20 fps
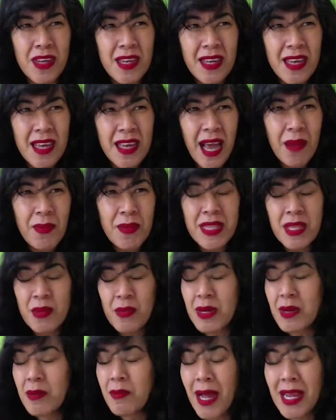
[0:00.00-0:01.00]
I mean, they
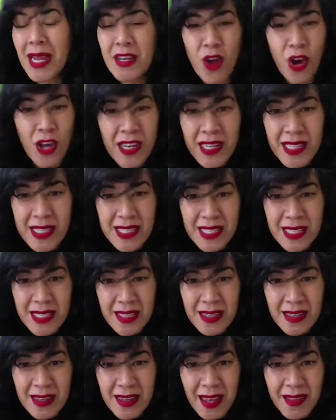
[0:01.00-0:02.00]
were a
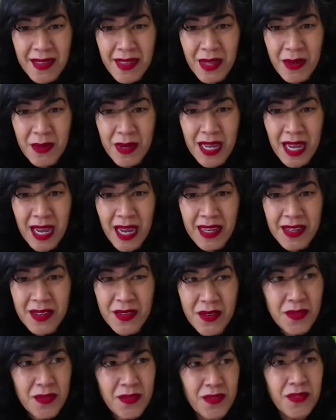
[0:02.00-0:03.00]
minority and they were kind
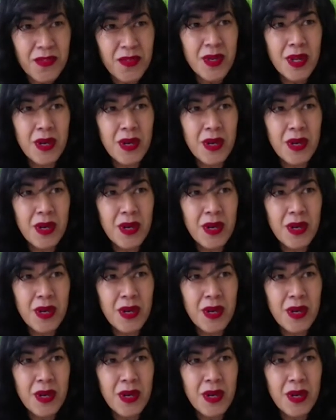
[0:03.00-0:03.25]
of,